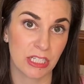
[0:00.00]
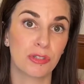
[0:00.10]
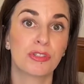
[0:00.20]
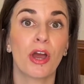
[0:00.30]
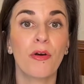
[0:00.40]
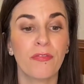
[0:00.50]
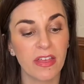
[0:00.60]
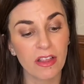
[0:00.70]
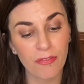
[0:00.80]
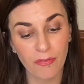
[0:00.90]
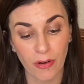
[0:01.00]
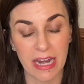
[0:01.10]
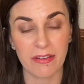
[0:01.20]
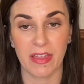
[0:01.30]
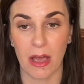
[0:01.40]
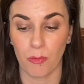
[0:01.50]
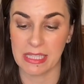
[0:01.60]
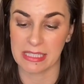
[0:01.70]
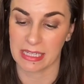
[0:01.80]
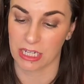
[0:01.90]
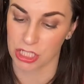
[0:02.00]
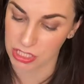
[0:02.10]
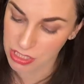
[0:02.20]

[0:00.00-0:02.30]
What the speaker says: So don't feel afraid of that wins section.